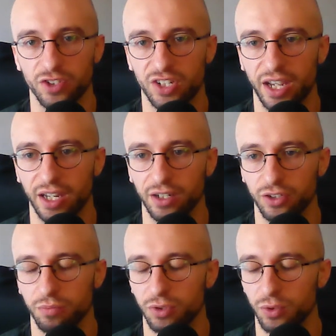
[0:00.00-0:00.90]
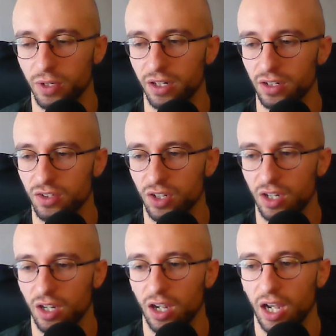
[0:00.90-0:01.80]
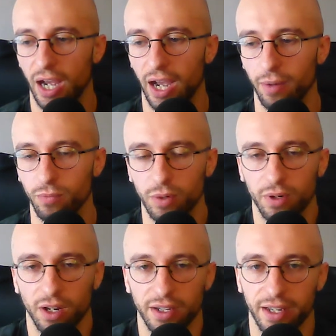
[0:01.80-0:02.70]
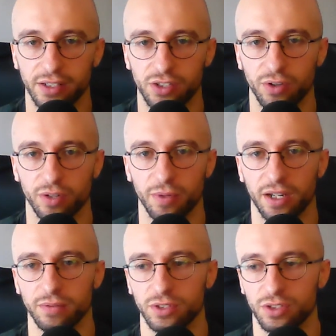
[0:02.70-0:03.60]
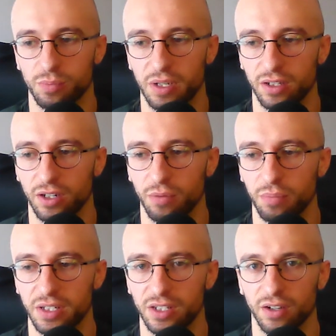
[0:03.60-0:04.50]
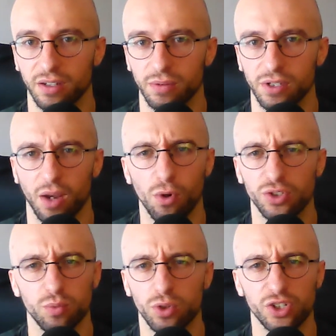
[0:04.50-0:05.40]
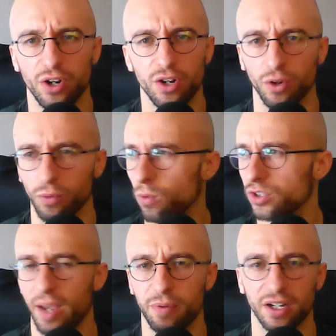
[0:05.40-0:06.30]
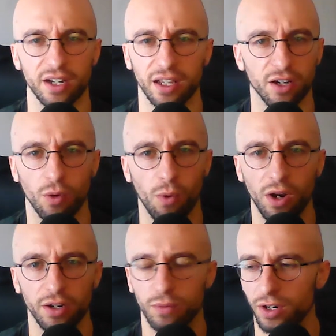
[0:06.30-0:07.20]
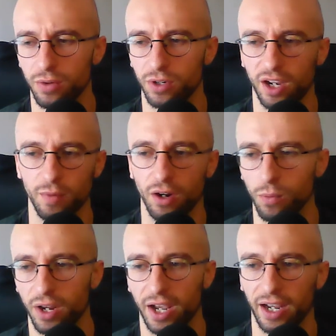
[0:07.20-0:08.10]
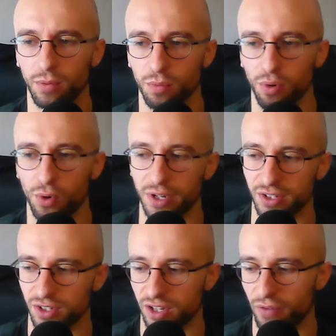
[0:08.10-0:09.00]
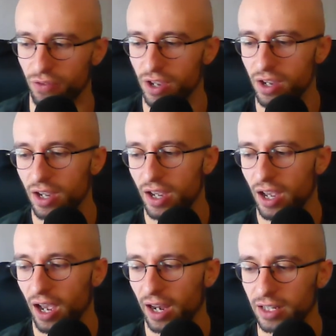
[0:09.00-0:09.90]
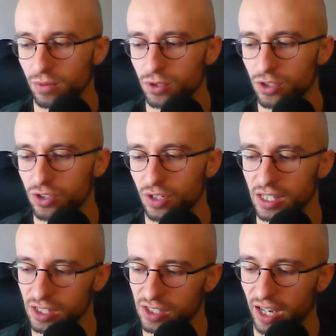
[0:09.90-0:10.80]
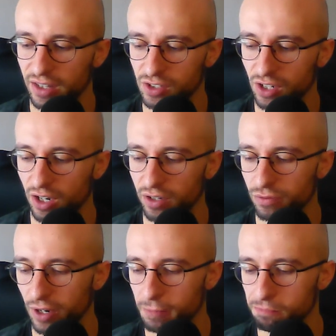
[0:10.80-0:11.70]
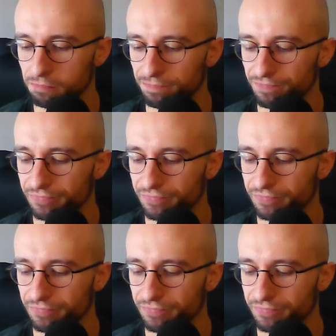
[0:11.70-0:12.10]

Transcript: stage between us. And we were like, "Yeah, sorry, man, I'm just bit, you know, busier." And he was like, "What's what's going on? What's happening here? You know, why don't why don't you want to come around? I want to hang out with the boys and stuff." And he was just he just had this kind of um,